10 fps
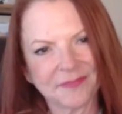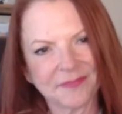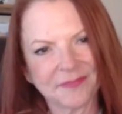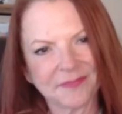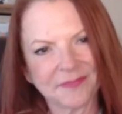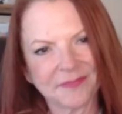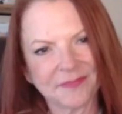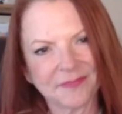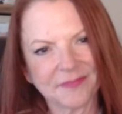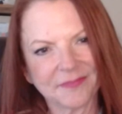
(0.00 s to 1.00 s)

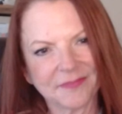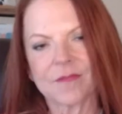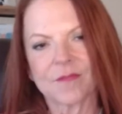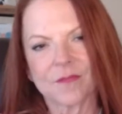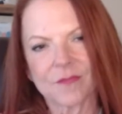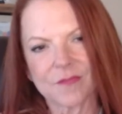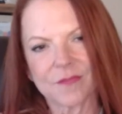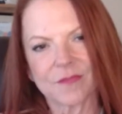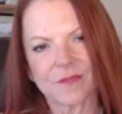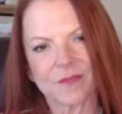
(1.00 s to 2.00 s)

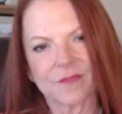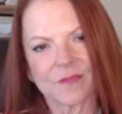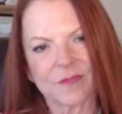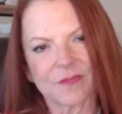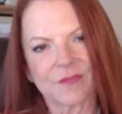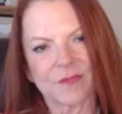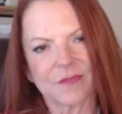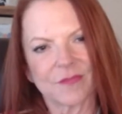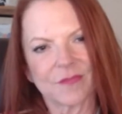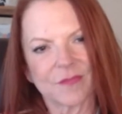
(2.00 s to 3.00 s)

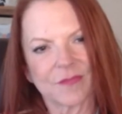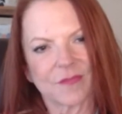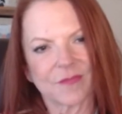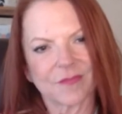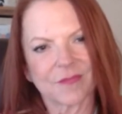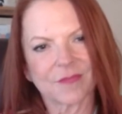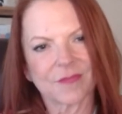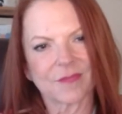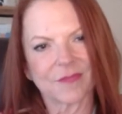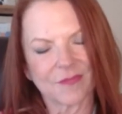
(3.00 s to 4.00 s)

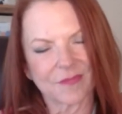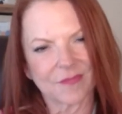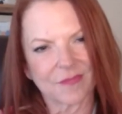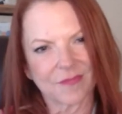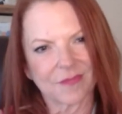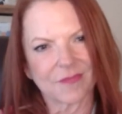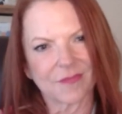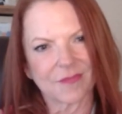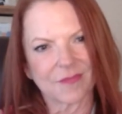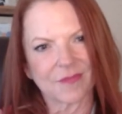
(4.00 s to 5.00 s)

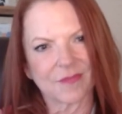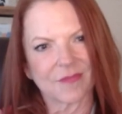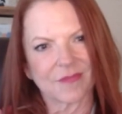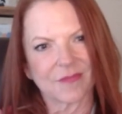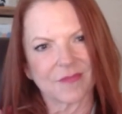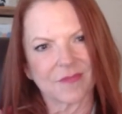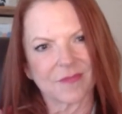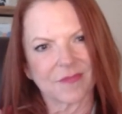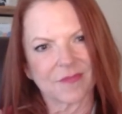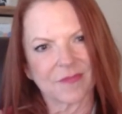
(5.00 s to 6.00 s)

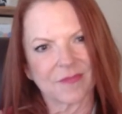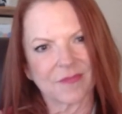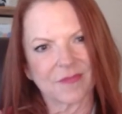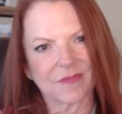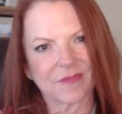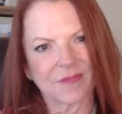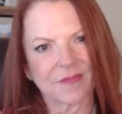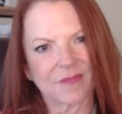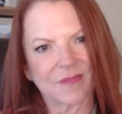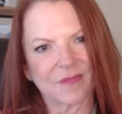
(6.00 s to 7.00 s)

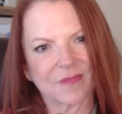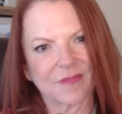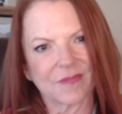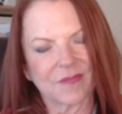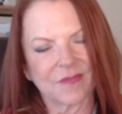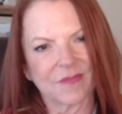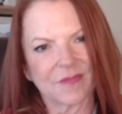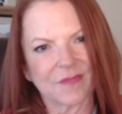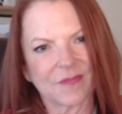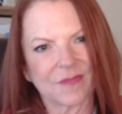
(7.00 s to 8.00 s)
This person isn't speaking.